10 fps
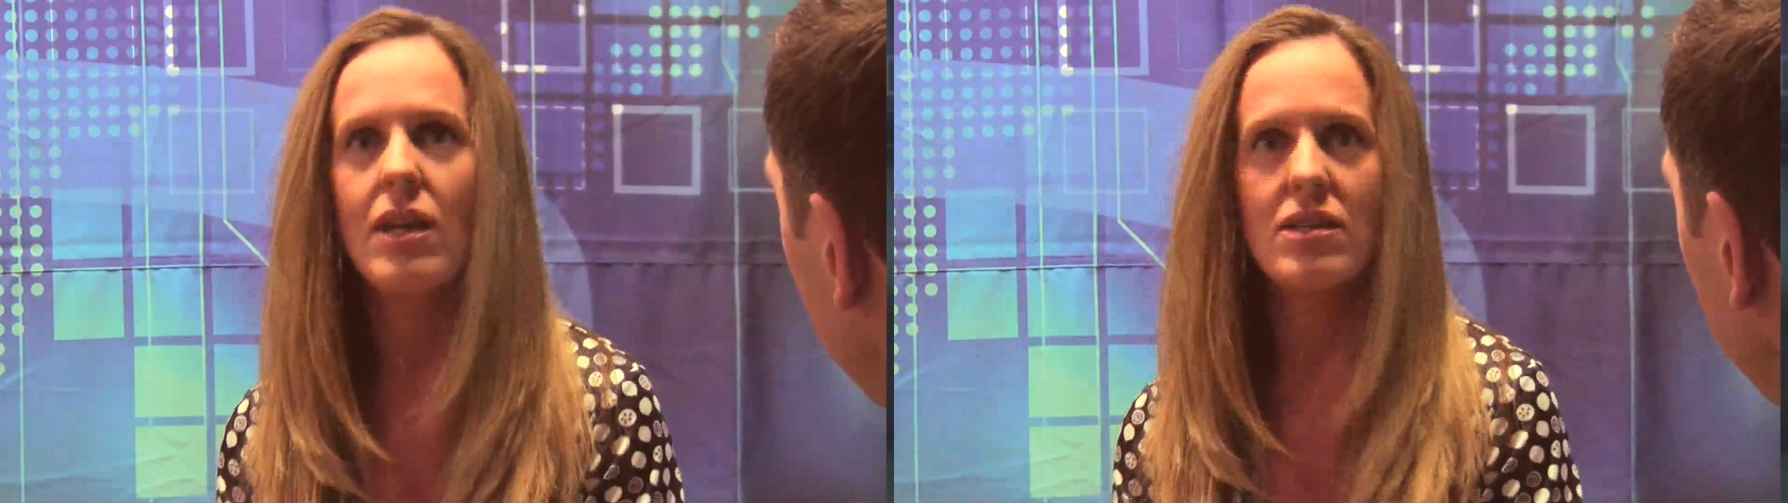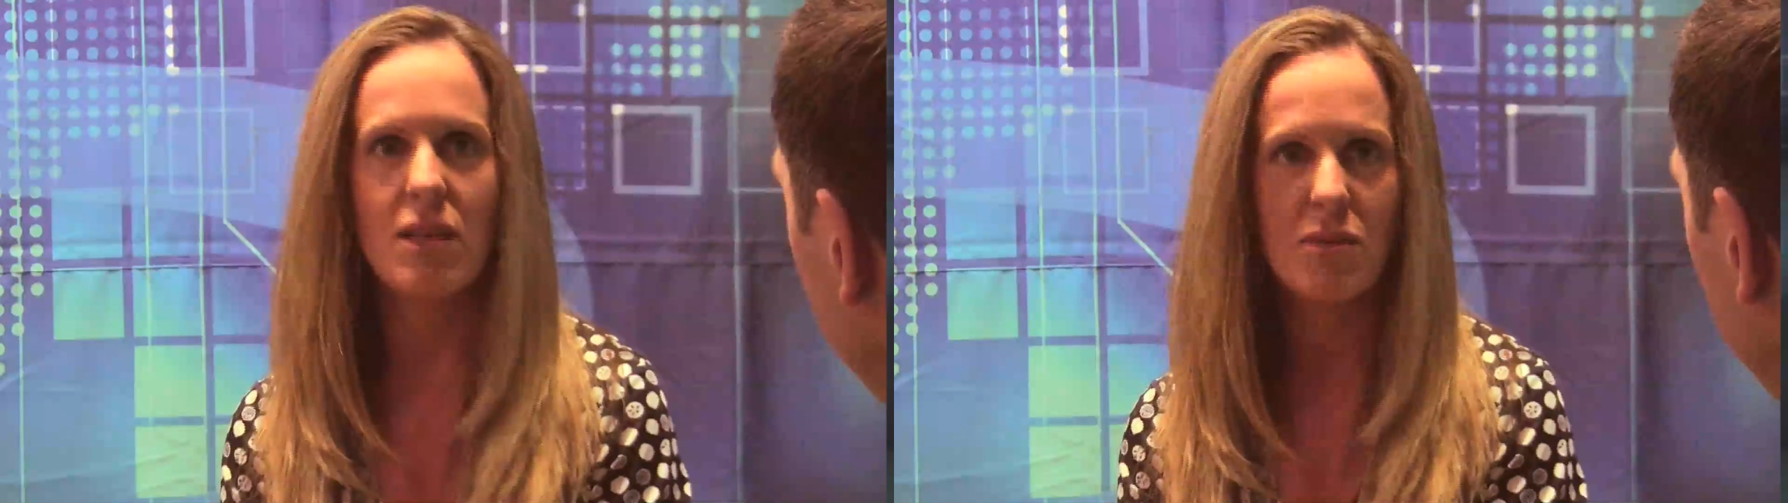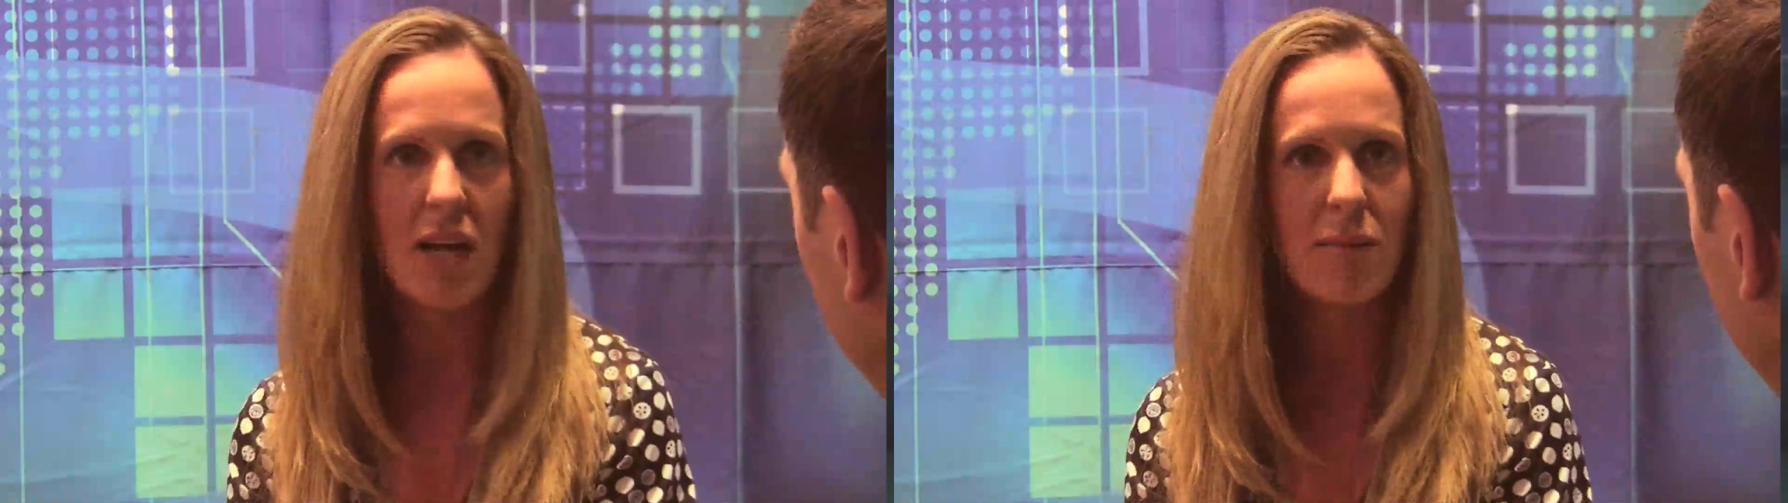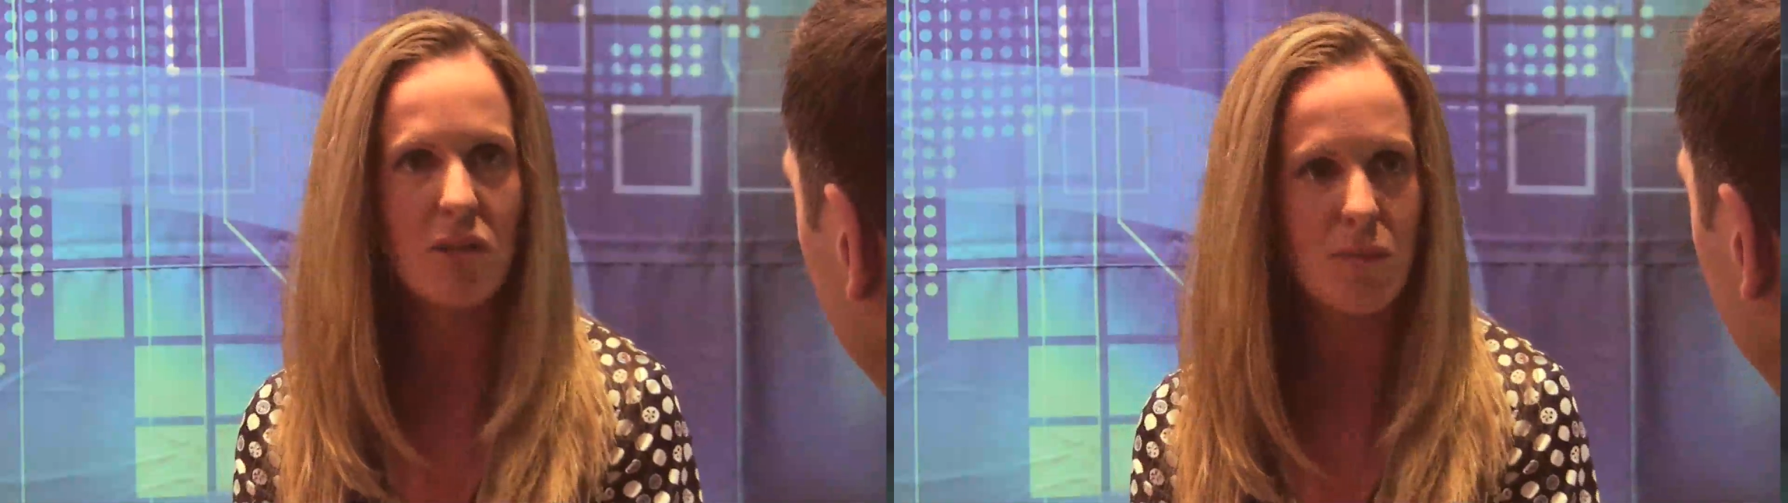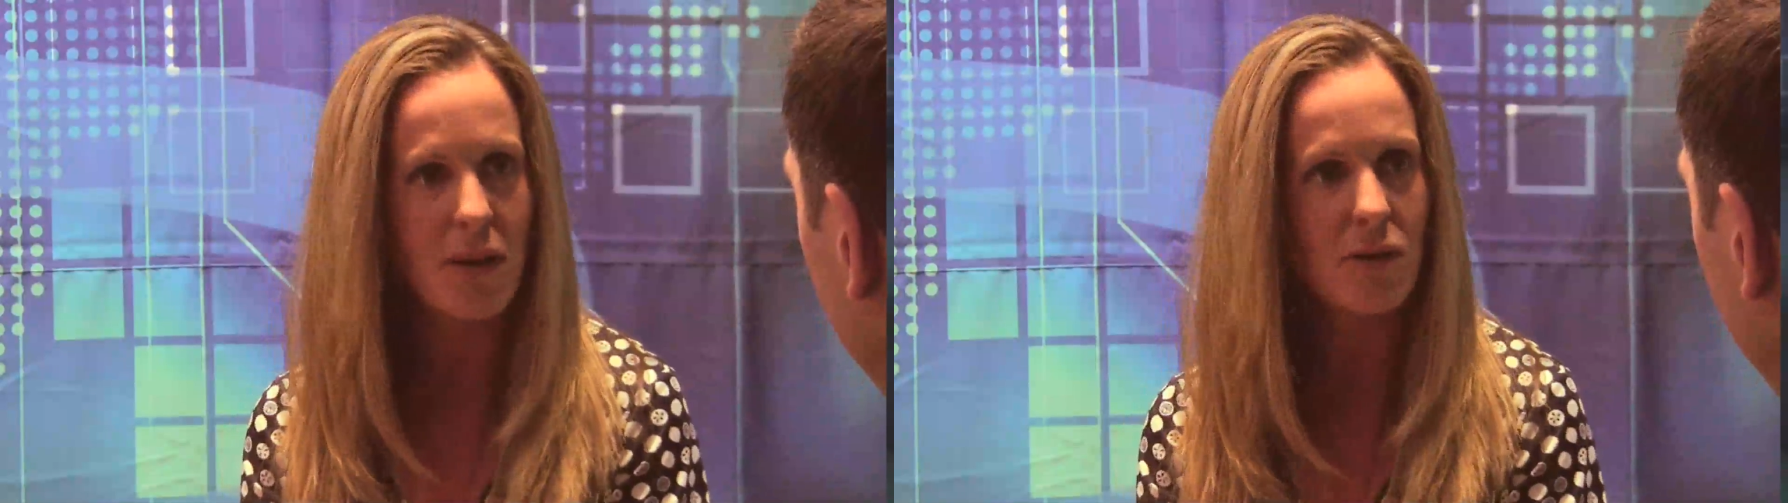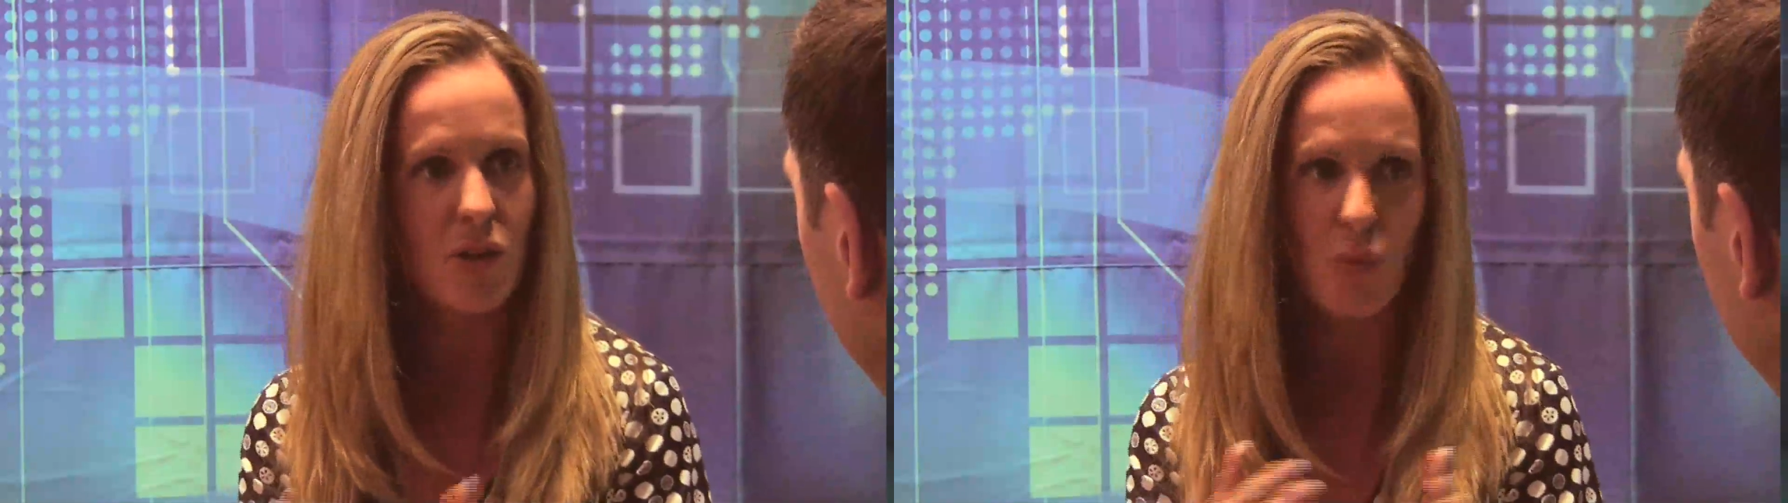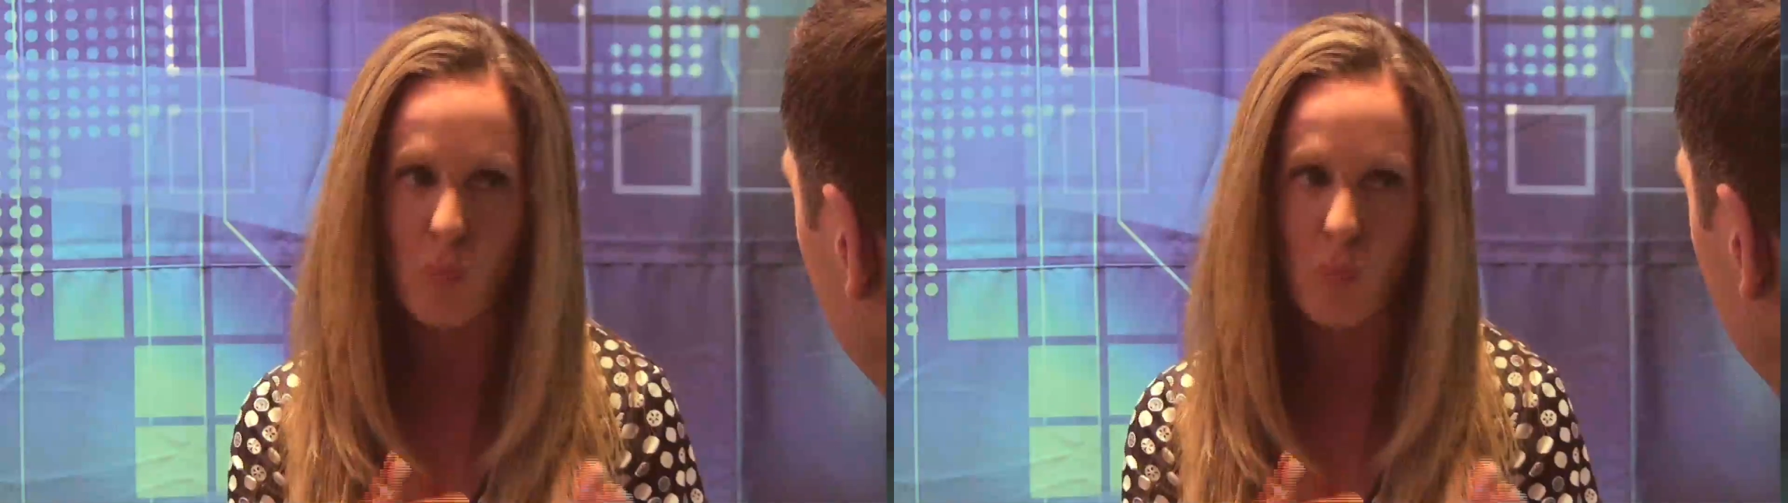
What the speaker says: Sometimes it's better to